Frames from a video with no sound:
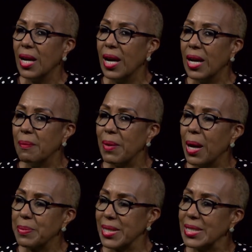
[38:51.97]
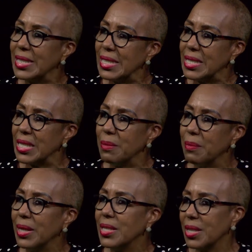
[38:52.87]
absenteeism
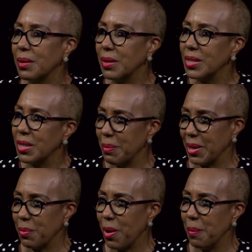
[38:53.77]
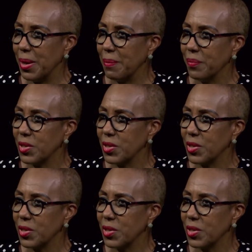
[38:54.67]
is a big problem.